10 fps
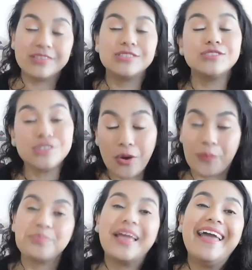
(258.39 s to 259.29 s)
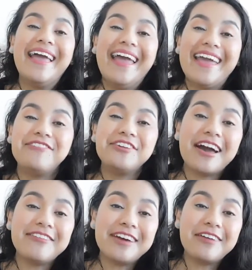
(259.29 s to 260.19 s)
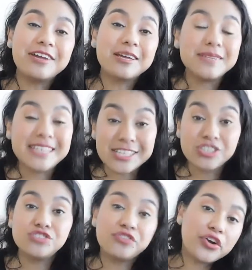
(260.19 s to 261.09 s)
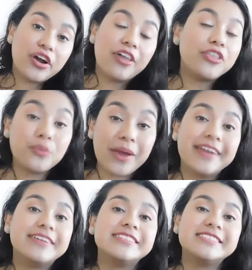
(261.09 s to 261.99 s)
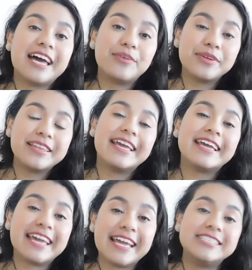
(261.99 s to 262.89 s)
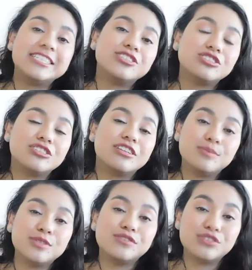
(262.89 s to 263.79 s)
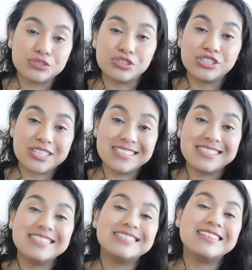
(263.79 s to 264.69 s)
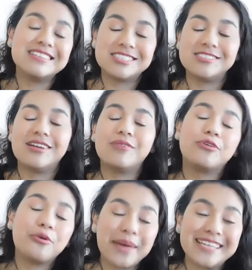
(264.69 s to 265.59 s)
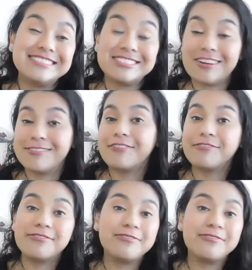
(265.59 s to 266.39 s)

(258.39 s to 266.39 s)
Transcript: So if you have recommendations for other writers that really engage in themes of social justice in the romance genre,